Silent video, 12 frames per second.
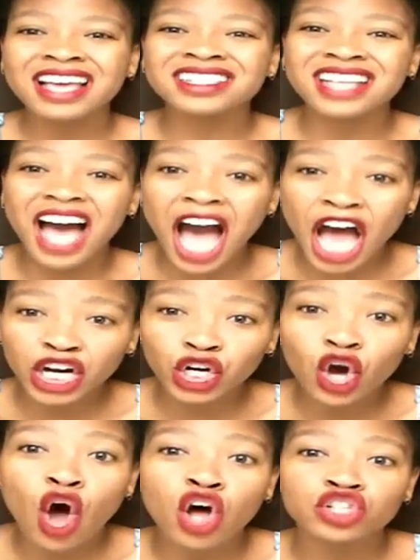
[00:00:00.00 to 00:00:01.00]
is
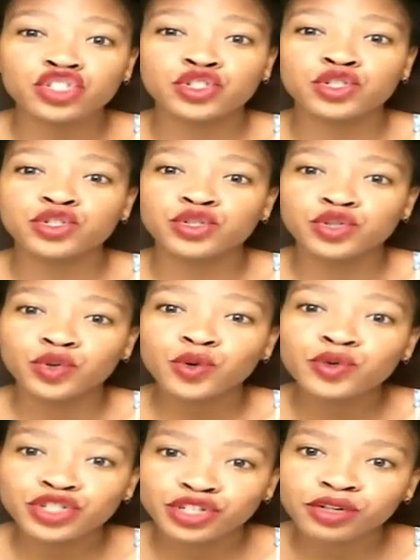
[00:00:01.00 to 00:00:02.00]

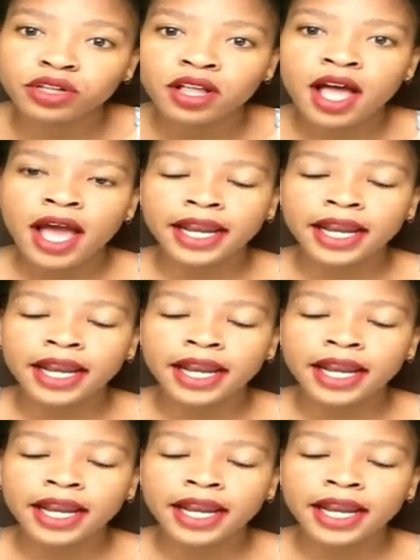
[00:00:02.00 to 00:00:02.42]
unconstitutional.